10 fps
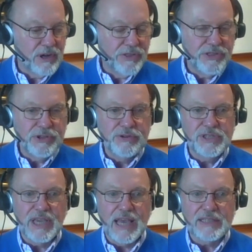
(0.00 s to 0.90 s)

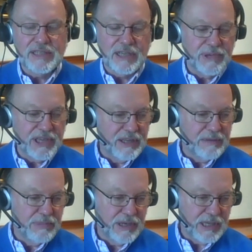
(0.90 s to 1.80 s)
enthusiastic beyond
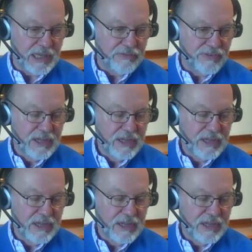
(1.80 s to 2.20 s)
belief.